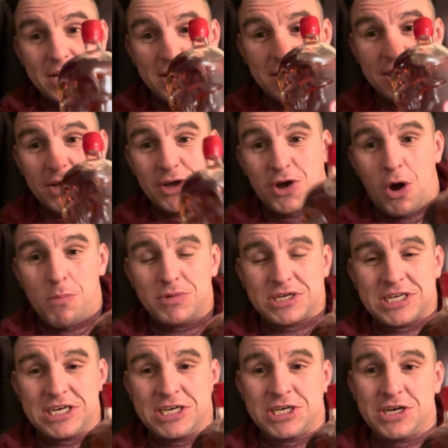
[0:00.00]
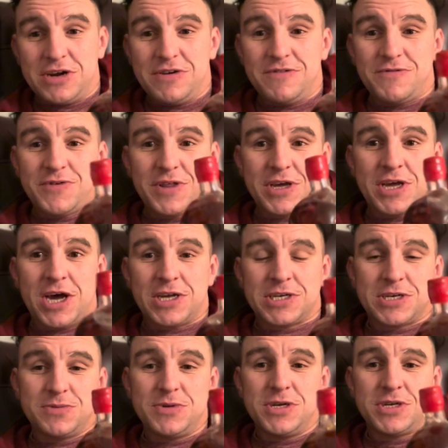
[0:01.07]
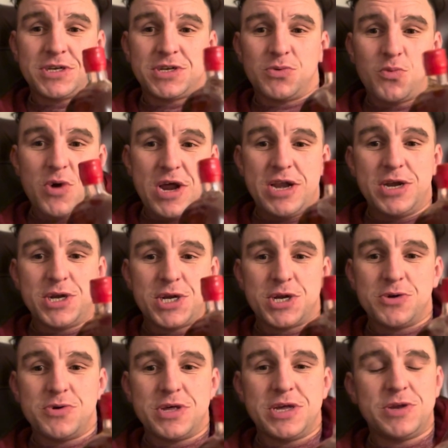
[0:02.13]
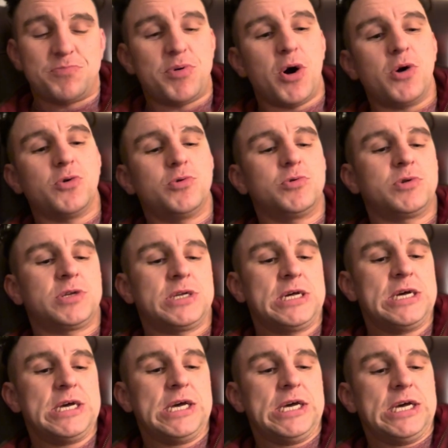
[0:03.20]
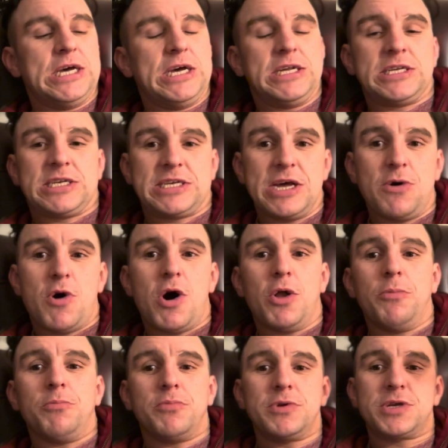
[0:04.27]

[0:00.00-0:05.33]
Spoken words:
the competition for the customers to win 2 of these bottles is still on.